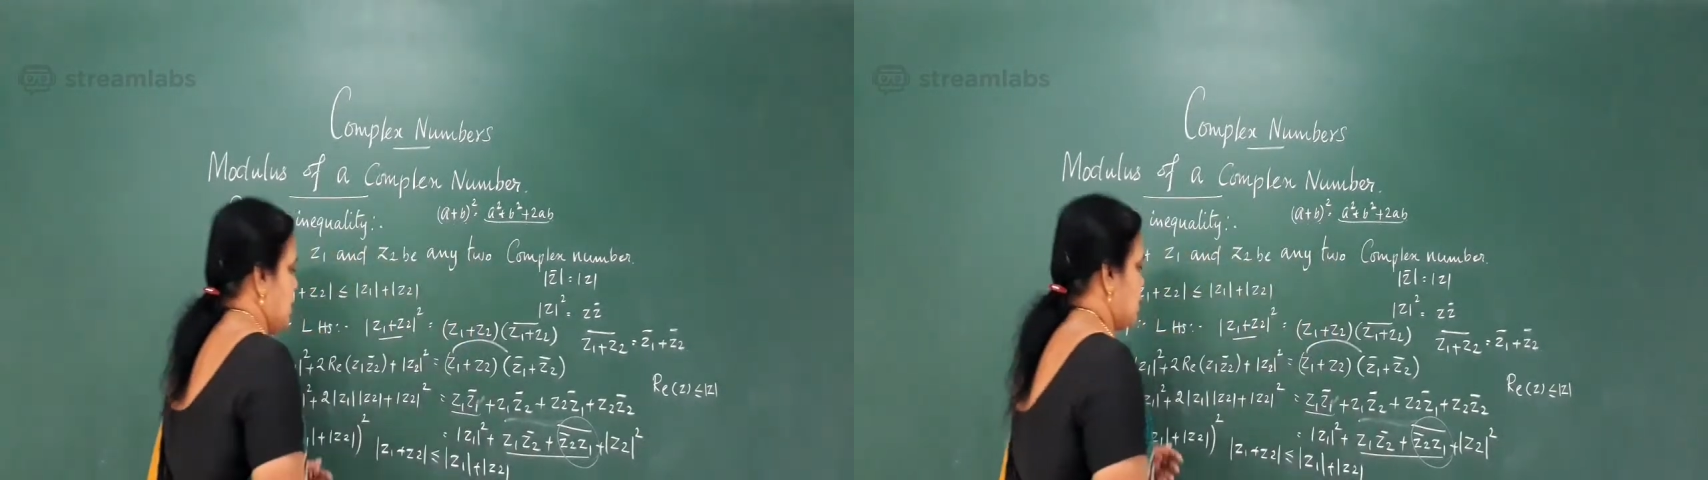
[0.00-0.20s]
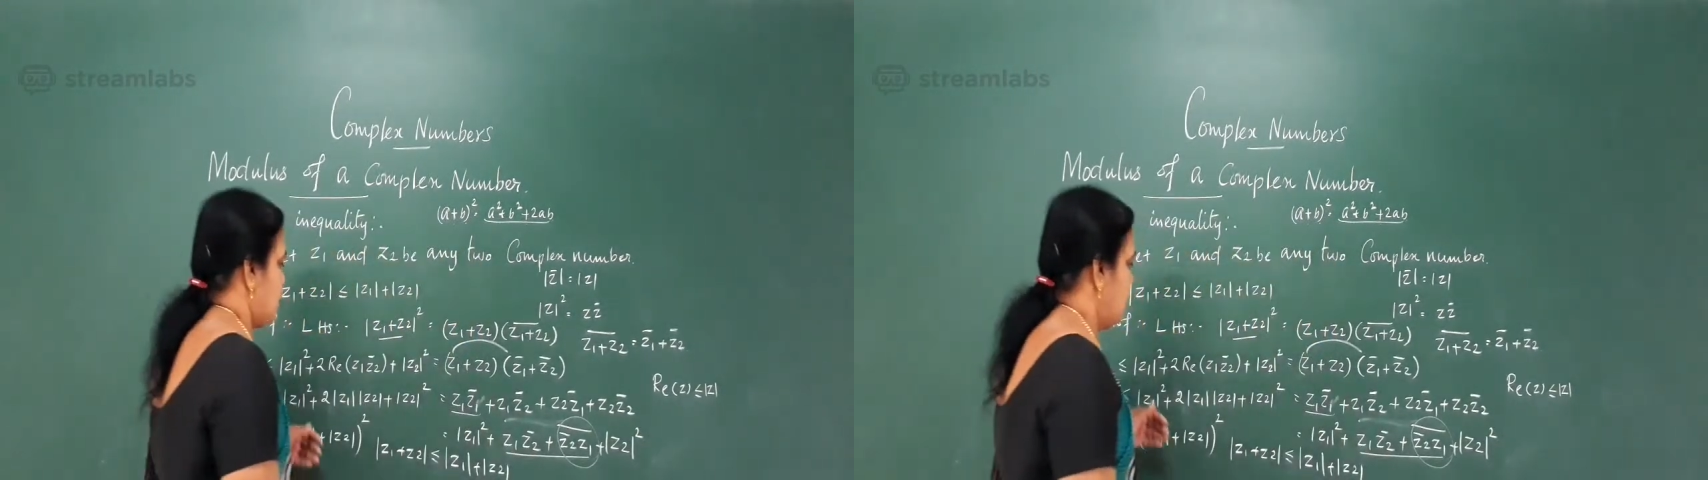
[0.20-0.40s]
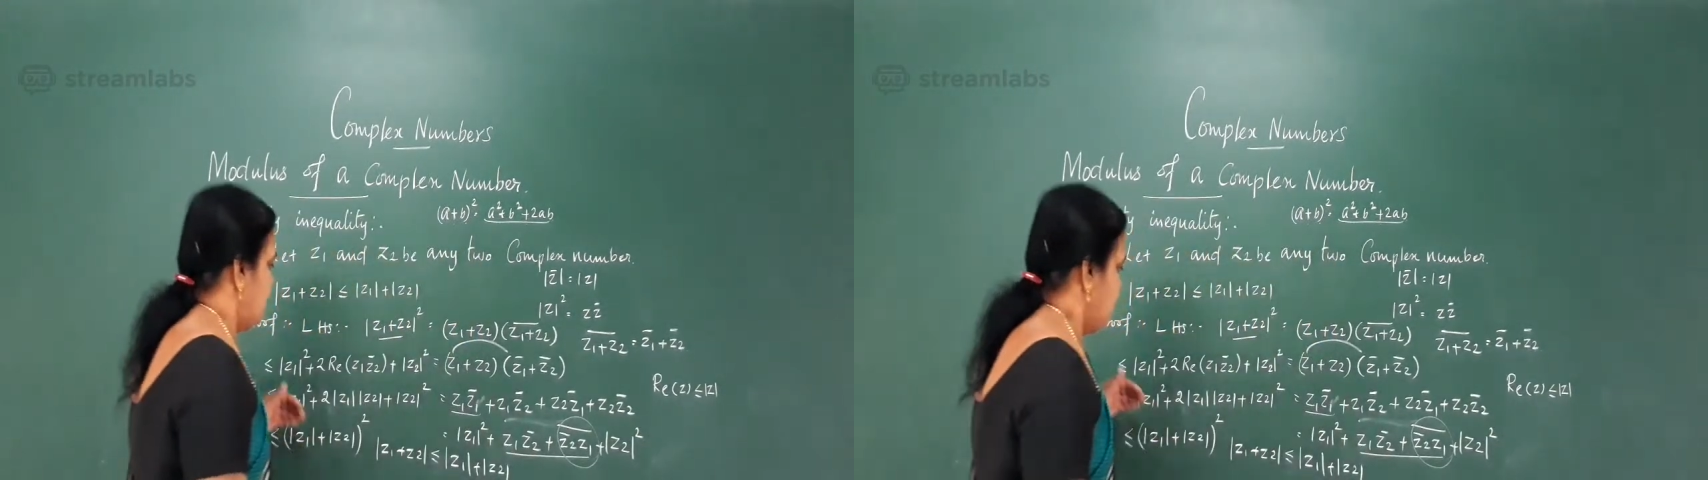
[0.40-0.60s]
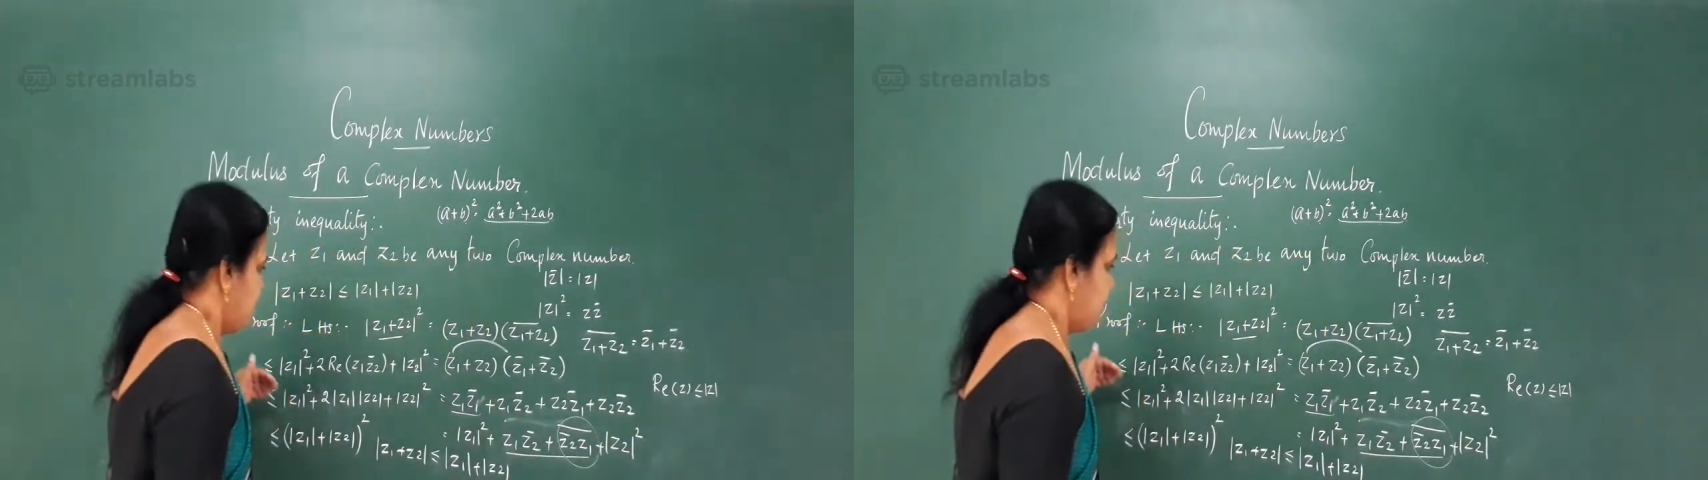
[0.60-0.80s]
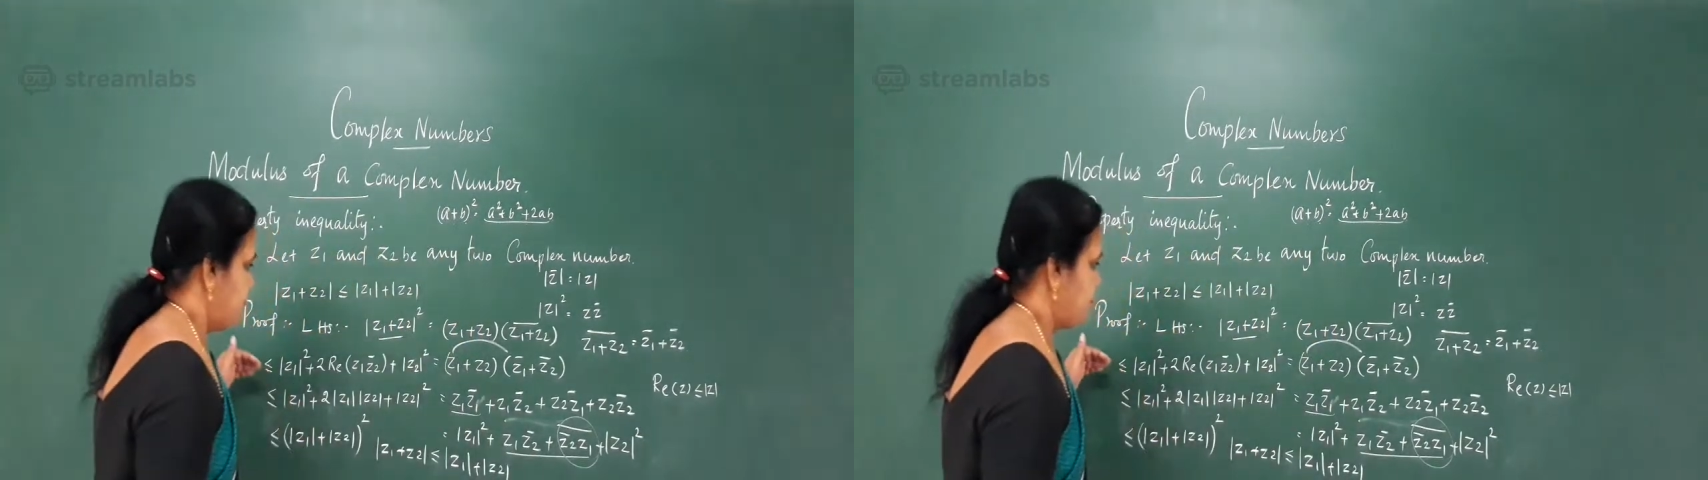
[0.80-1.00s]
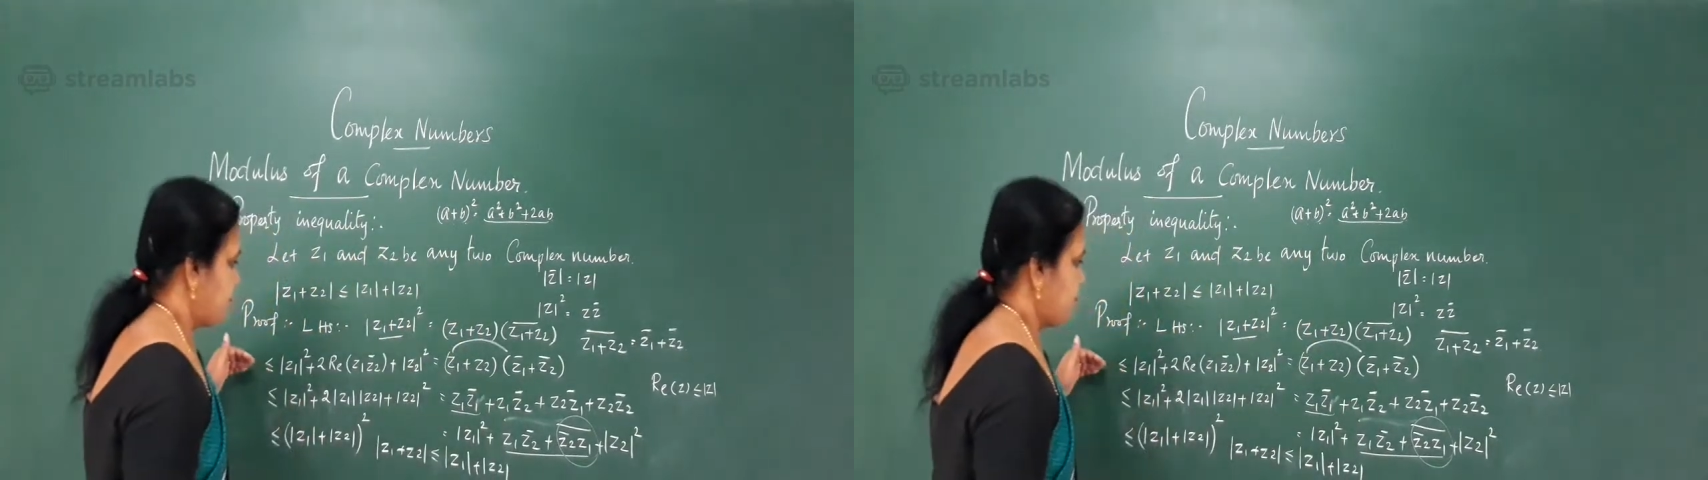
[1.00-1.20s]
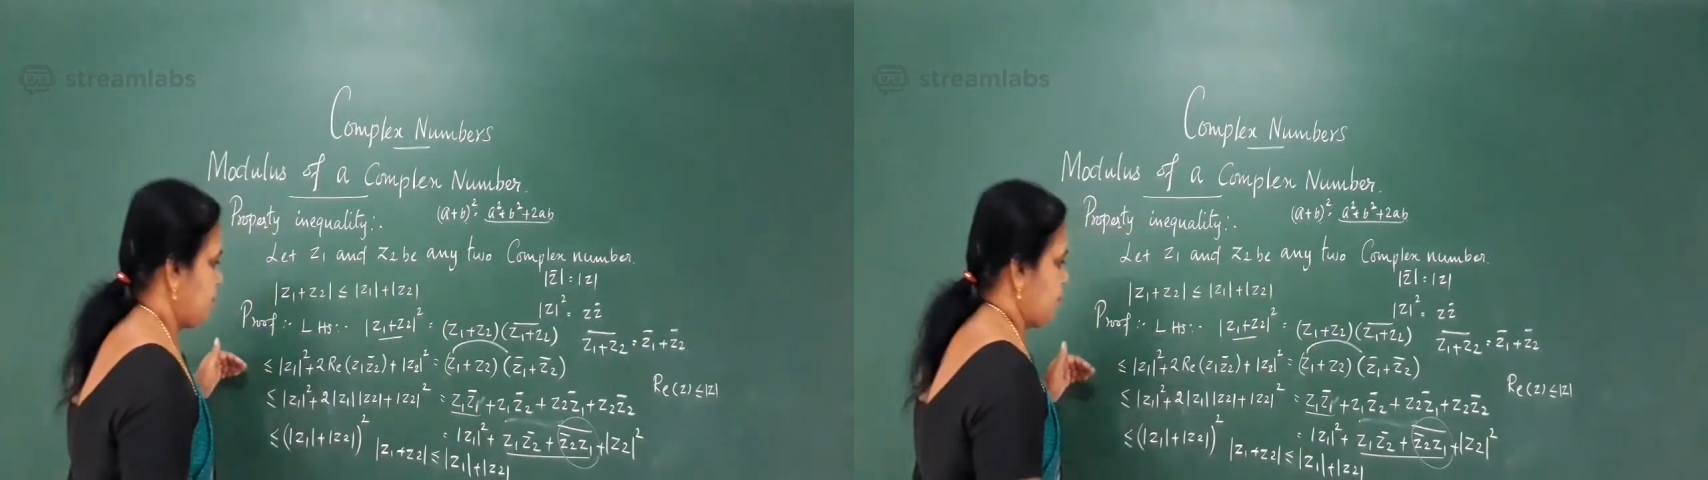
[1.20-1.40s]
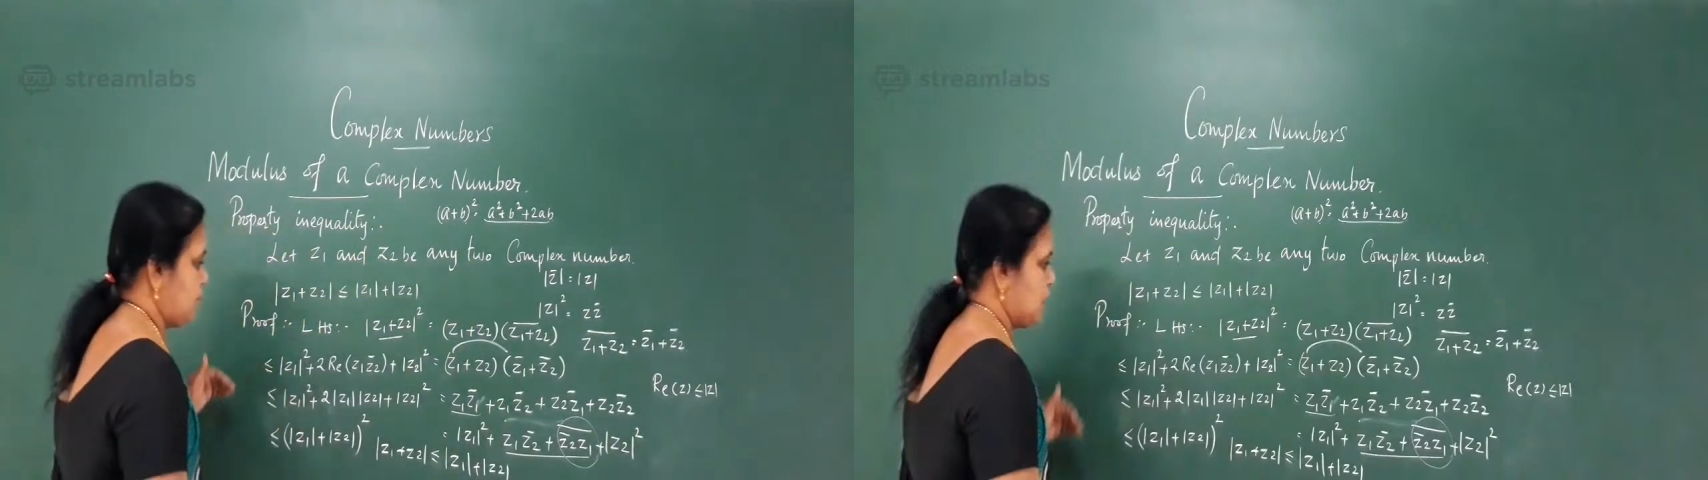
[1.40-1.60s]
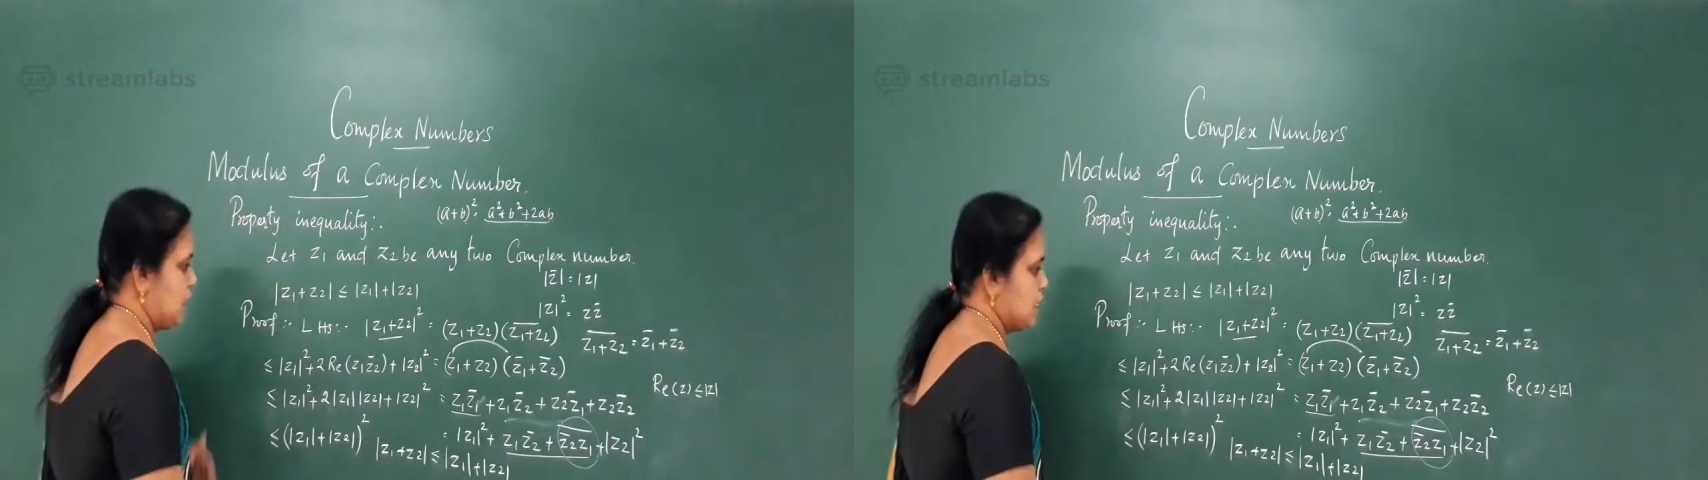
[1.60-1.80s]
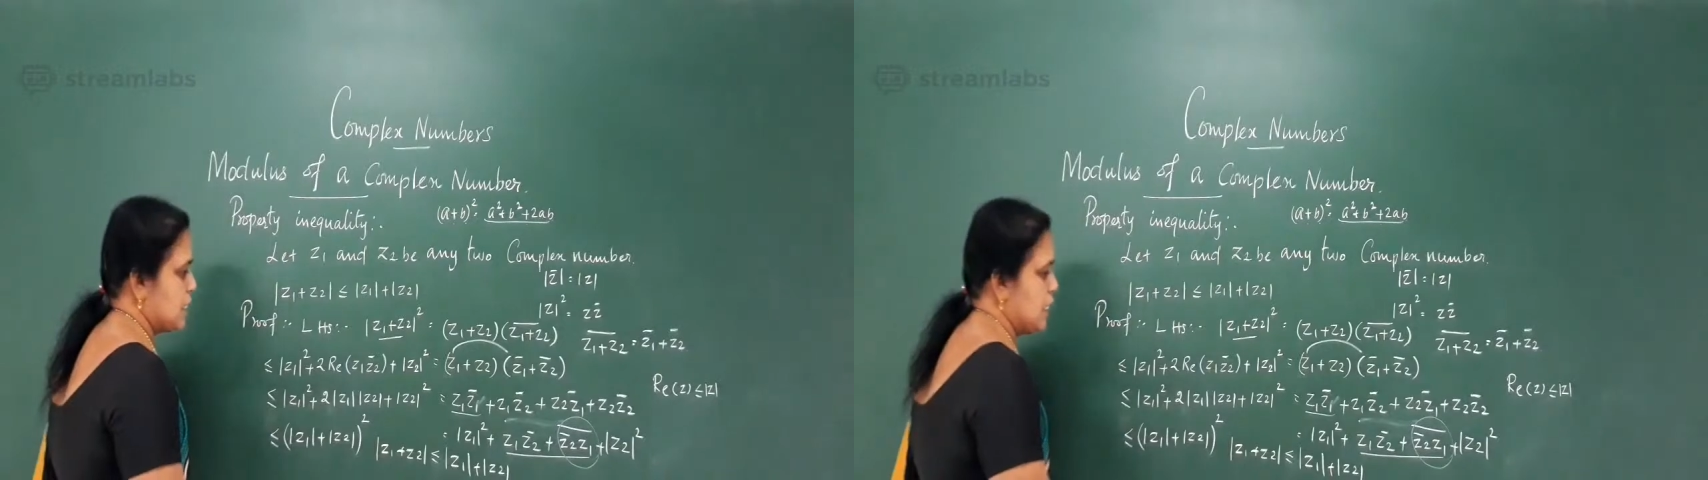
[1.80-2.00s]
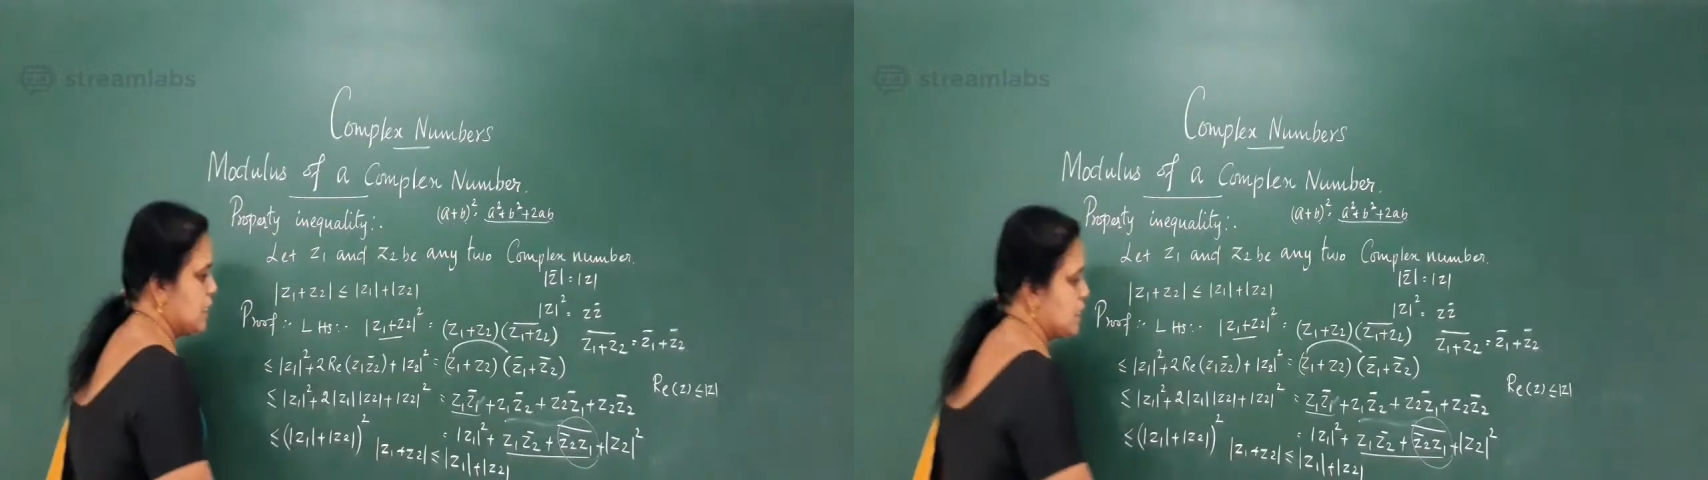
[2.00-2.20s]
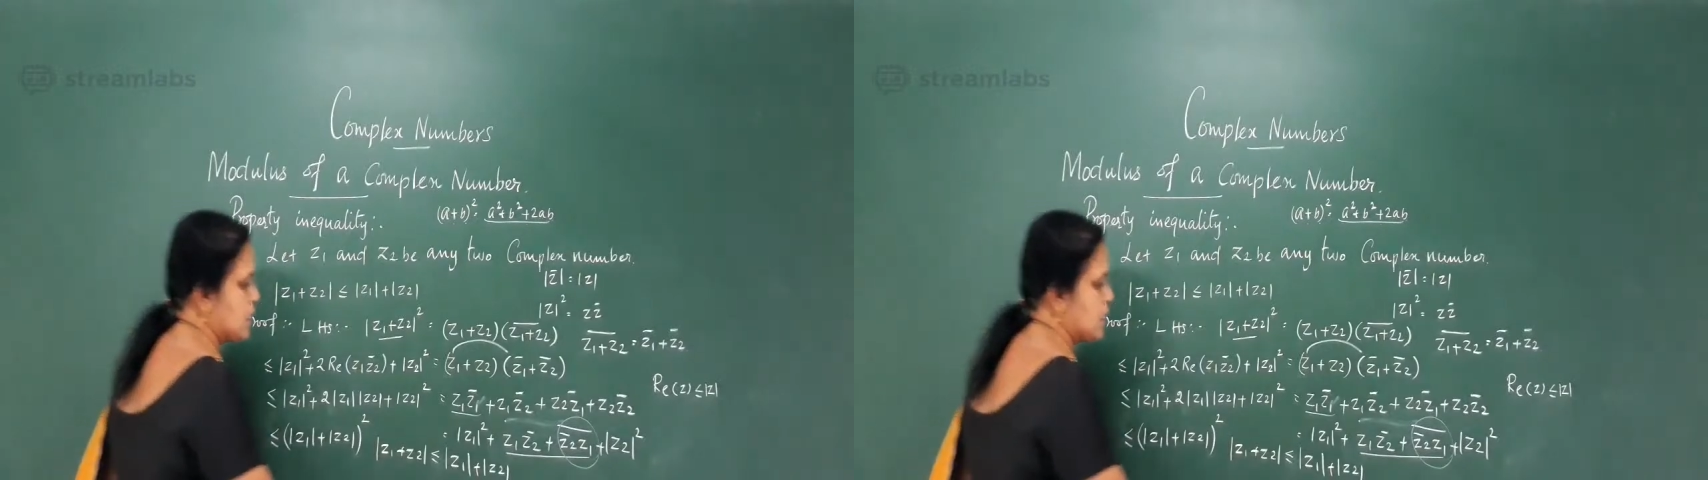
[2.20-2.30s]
So see